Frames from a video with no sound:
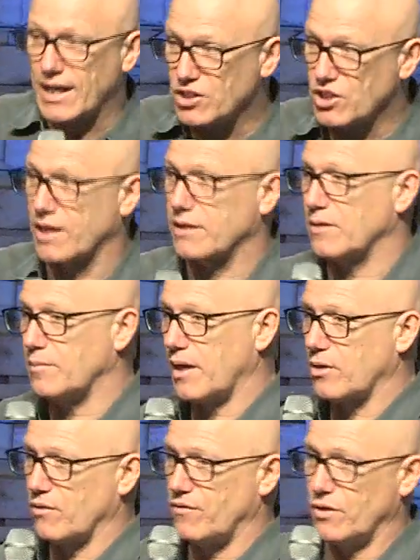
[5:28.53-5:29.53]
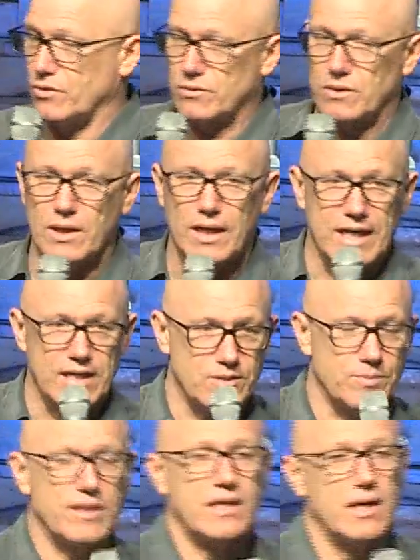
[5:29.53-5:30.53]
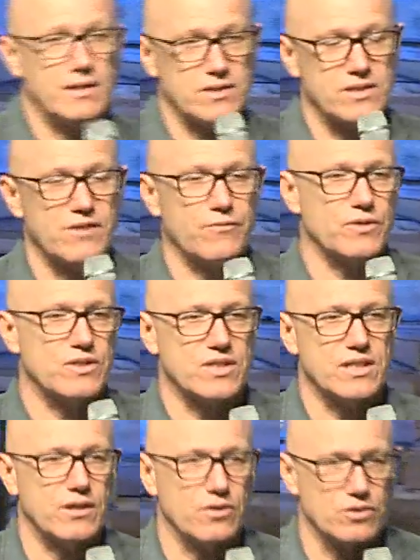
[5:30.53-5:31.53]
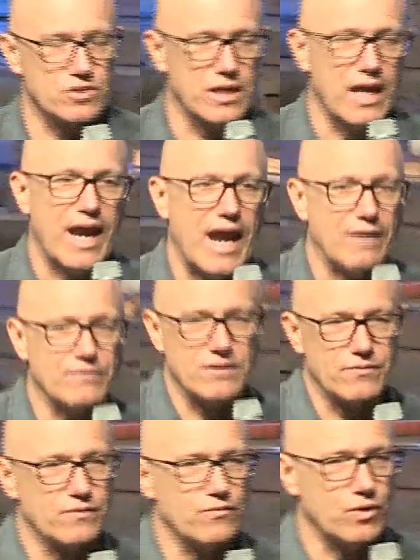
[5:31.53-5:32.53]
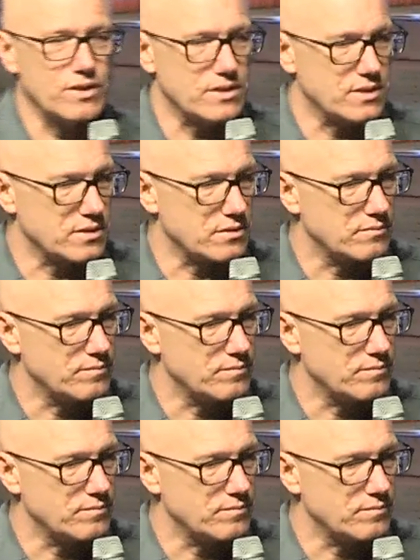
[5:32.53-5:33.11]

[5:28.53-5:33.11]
check the microphone is because different singers have different voices.